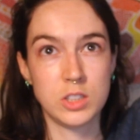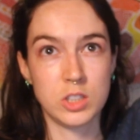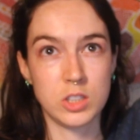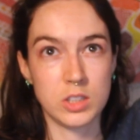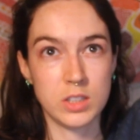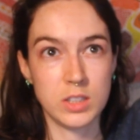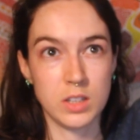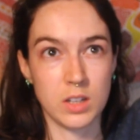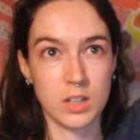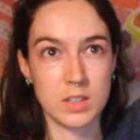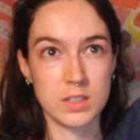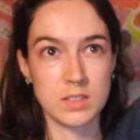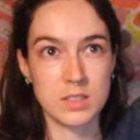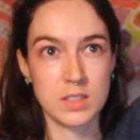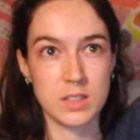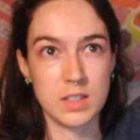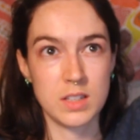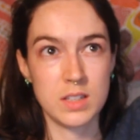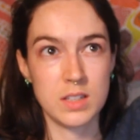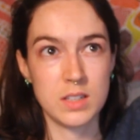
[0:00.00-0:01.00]

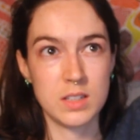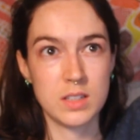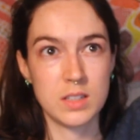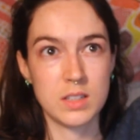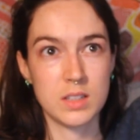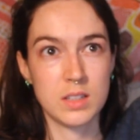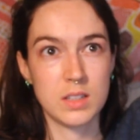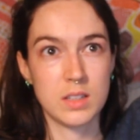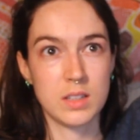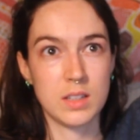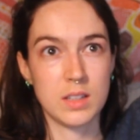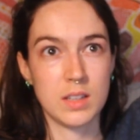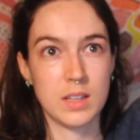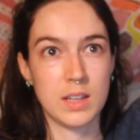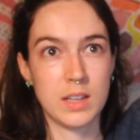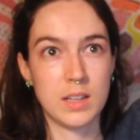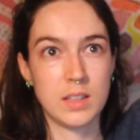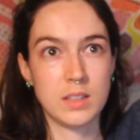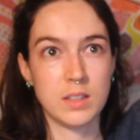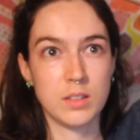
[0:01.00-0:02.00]
curiosity
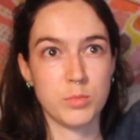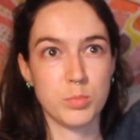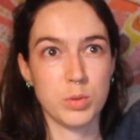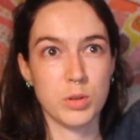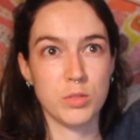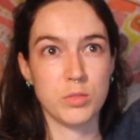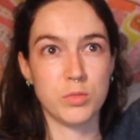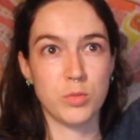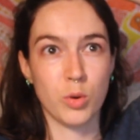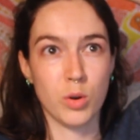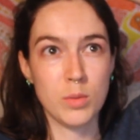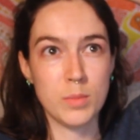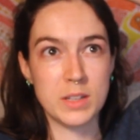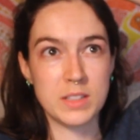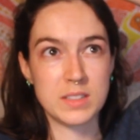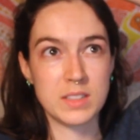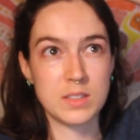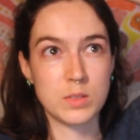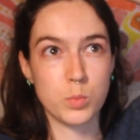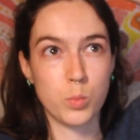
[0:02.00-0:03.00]
and of
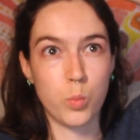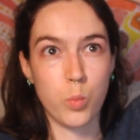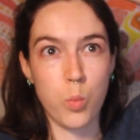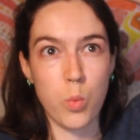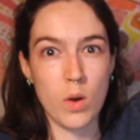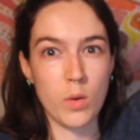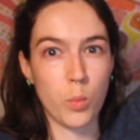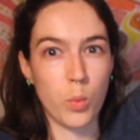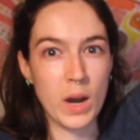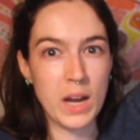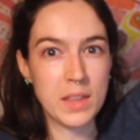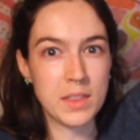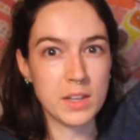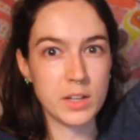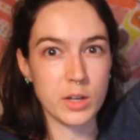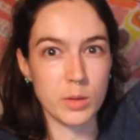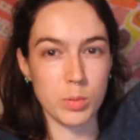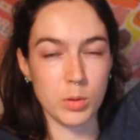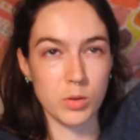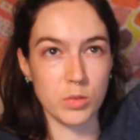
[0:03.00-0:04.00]
performance. It's a way that
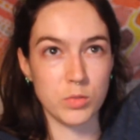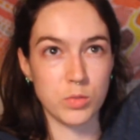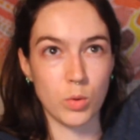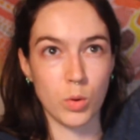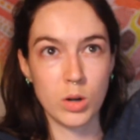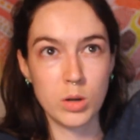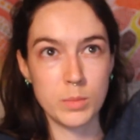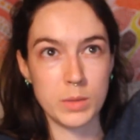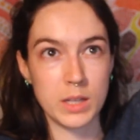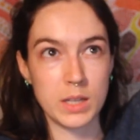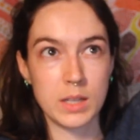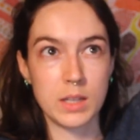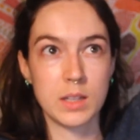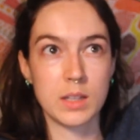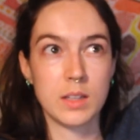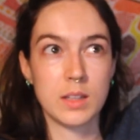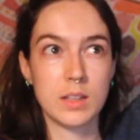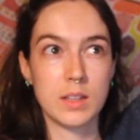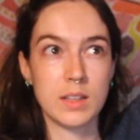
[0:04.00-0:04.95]
you're performing.